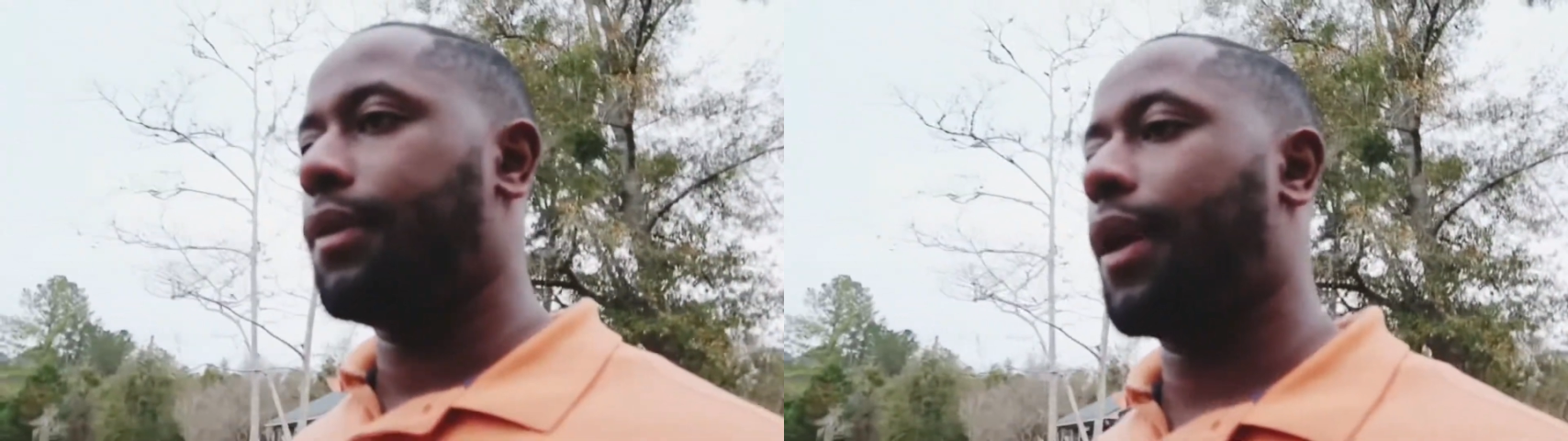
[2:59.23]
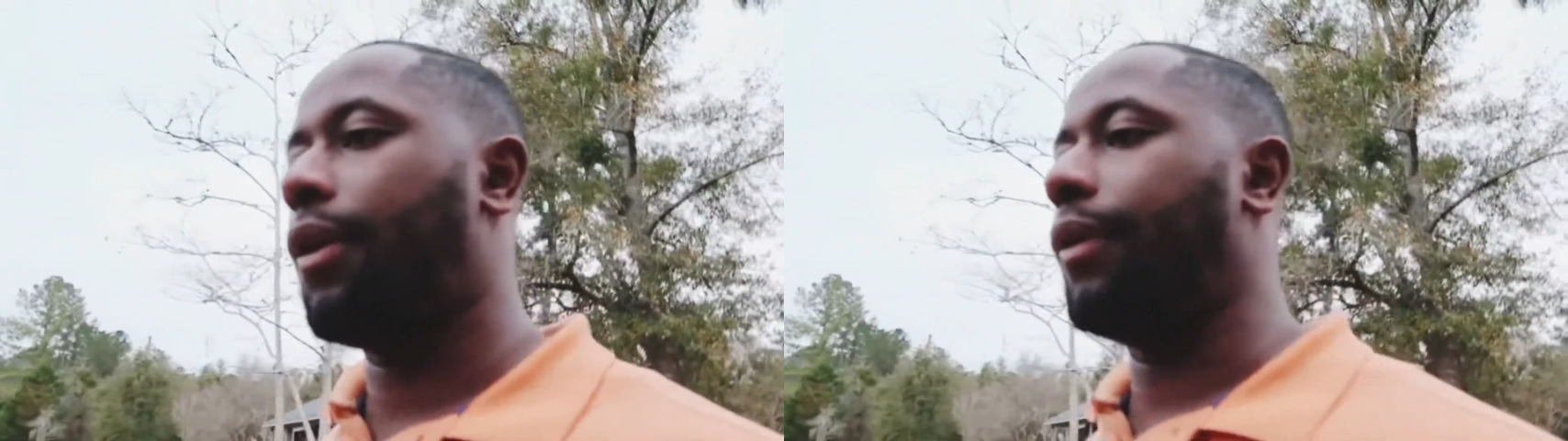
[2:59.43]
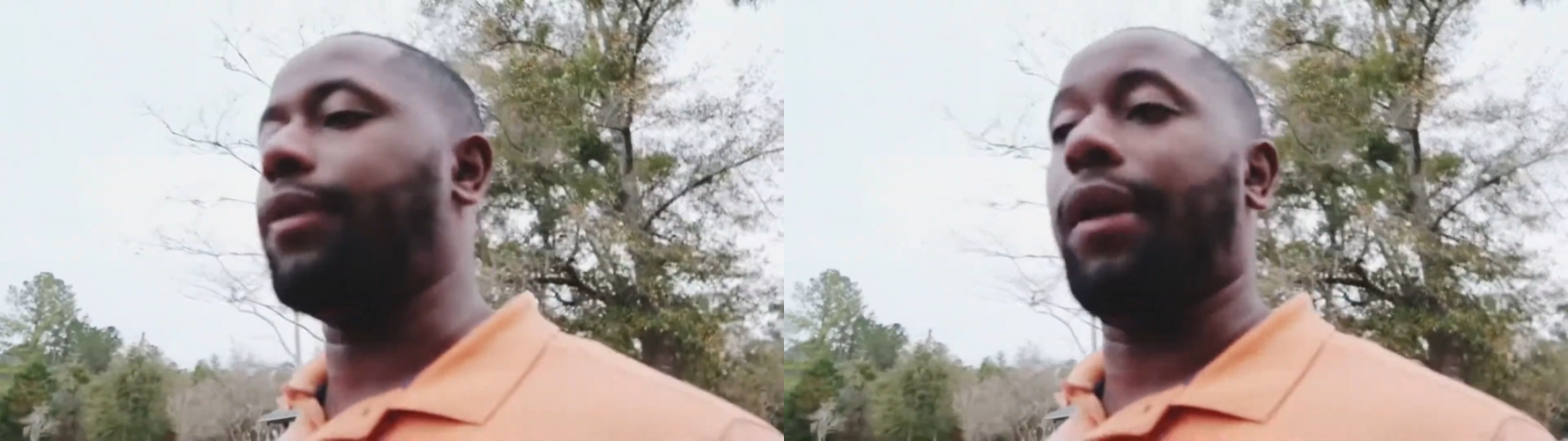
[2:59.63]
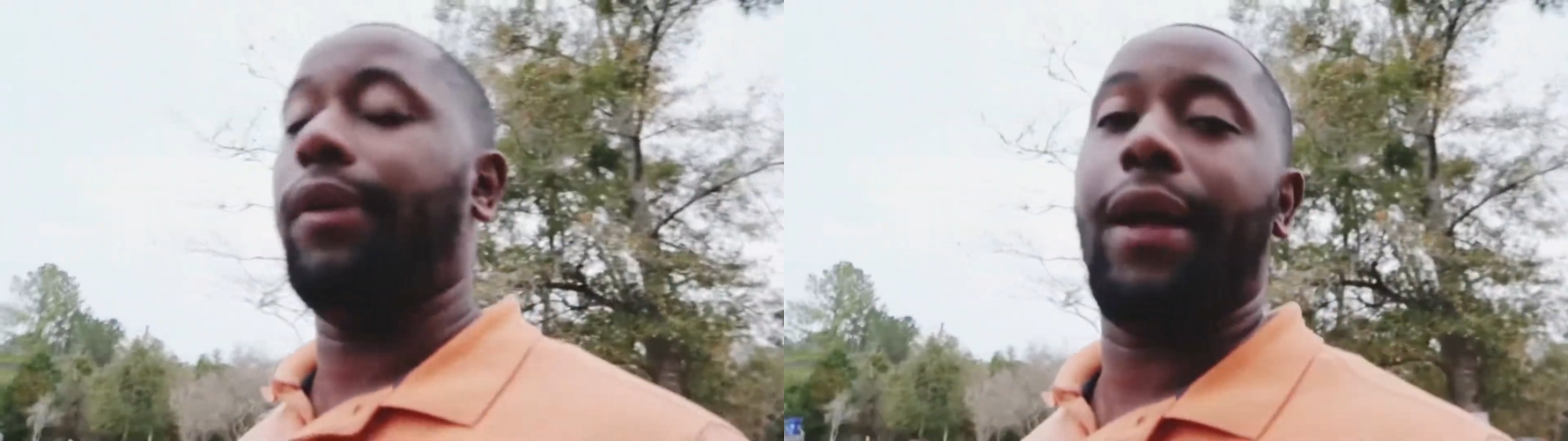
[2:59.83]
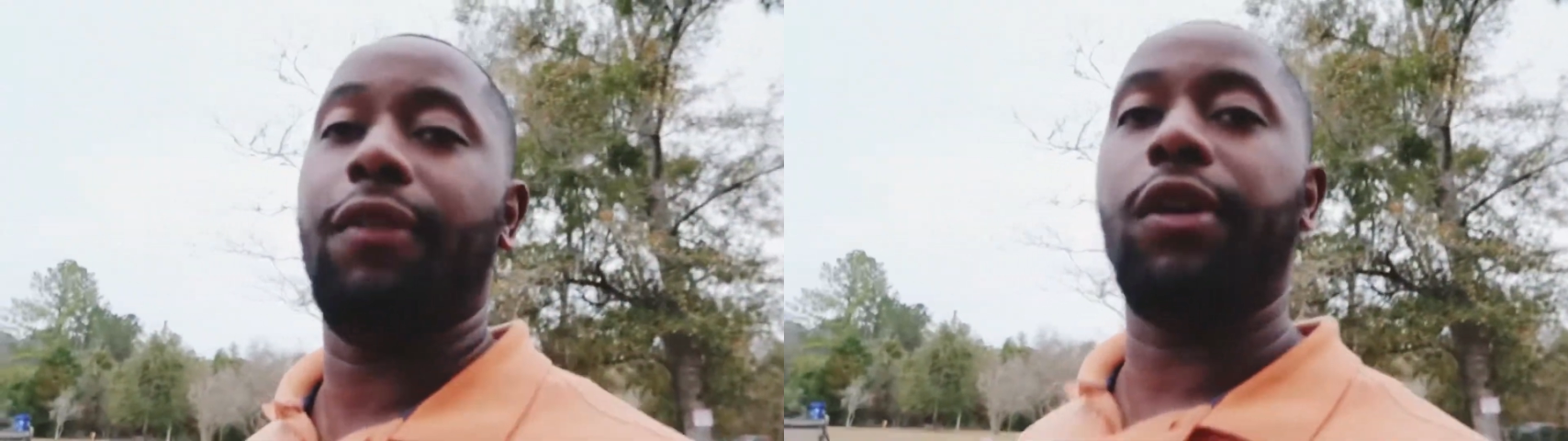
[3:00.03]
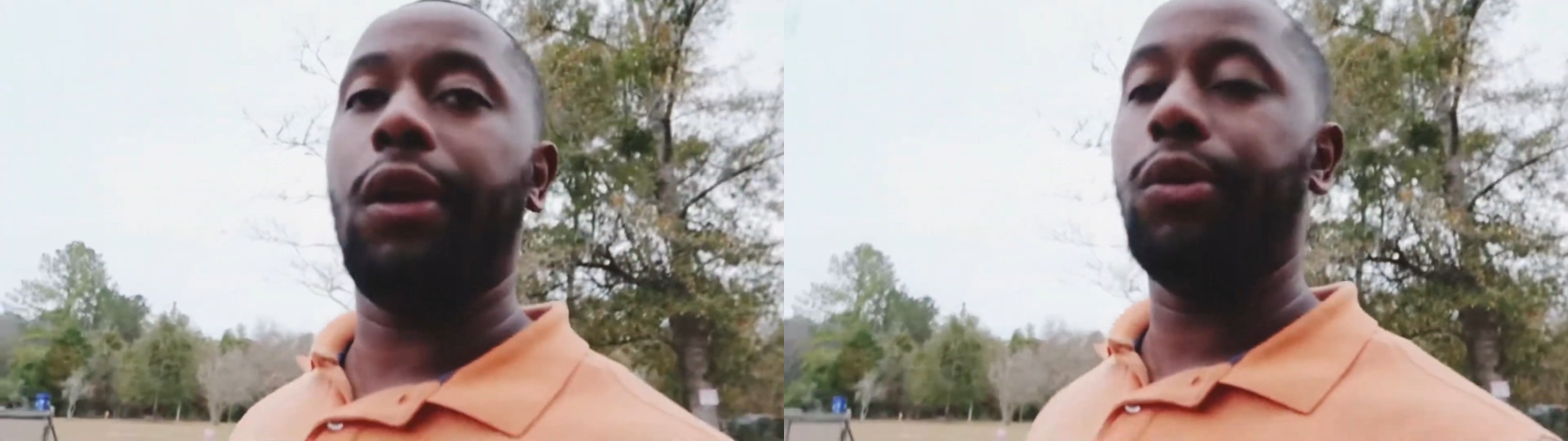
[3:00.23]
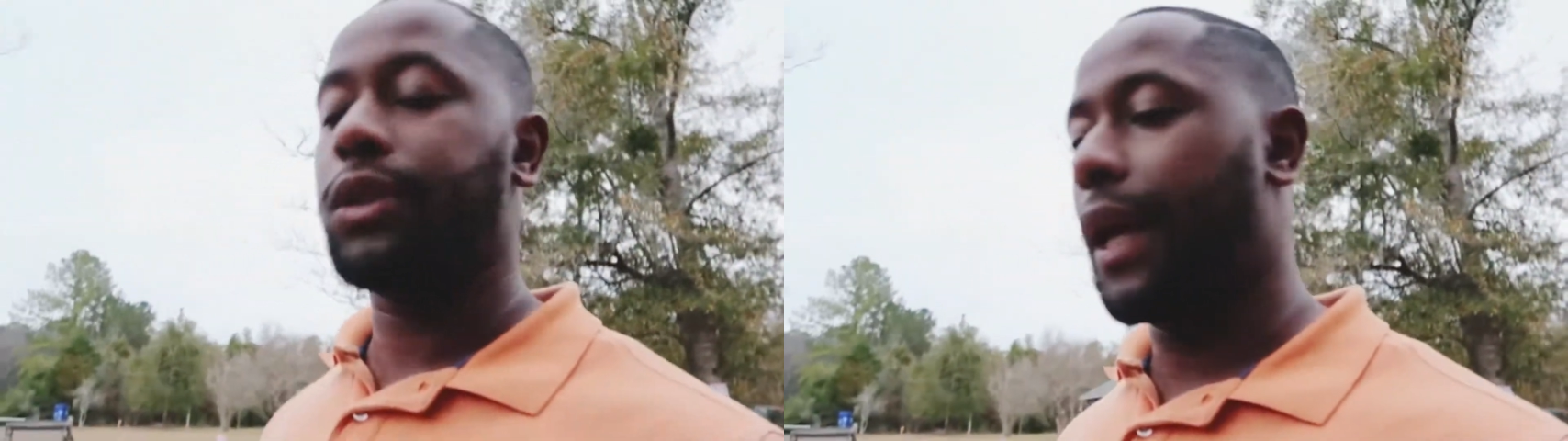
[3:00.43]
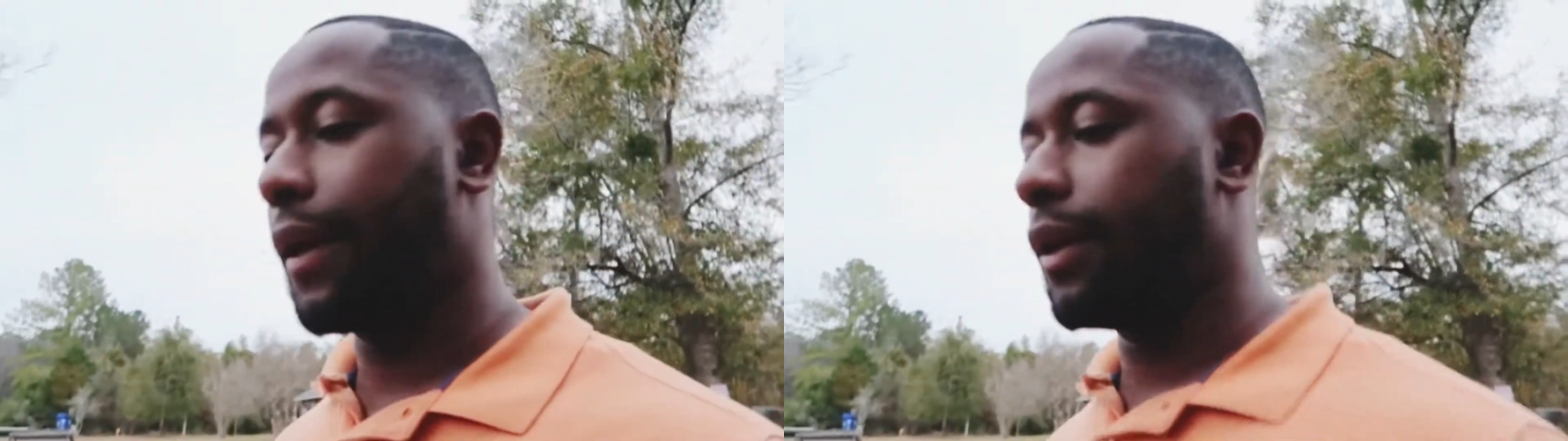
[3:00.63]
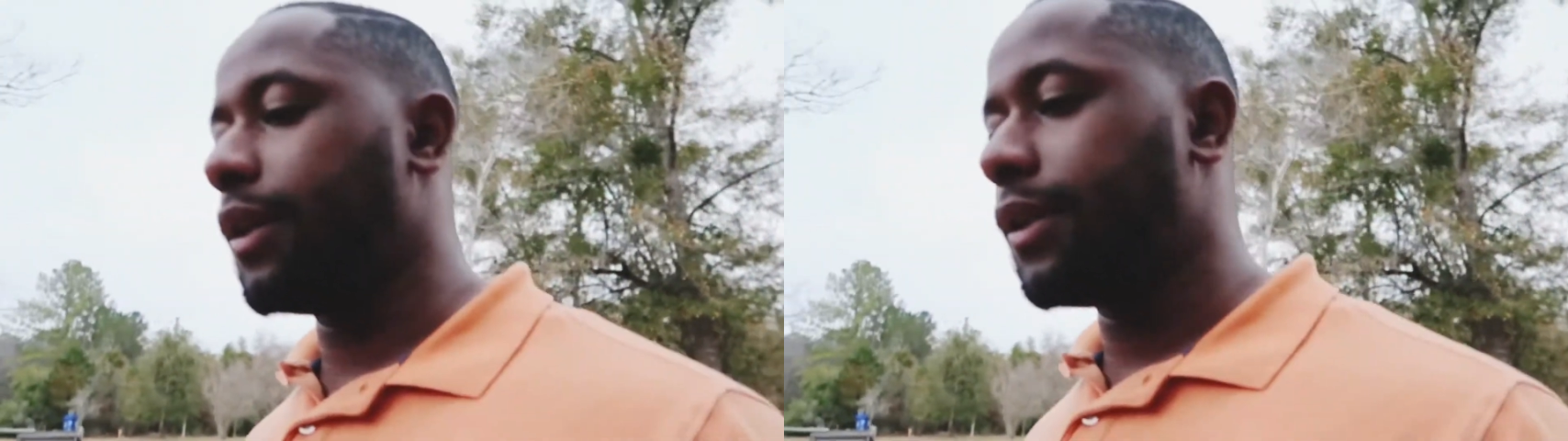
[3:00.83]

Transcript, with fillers: They don't they don't have clothes like us.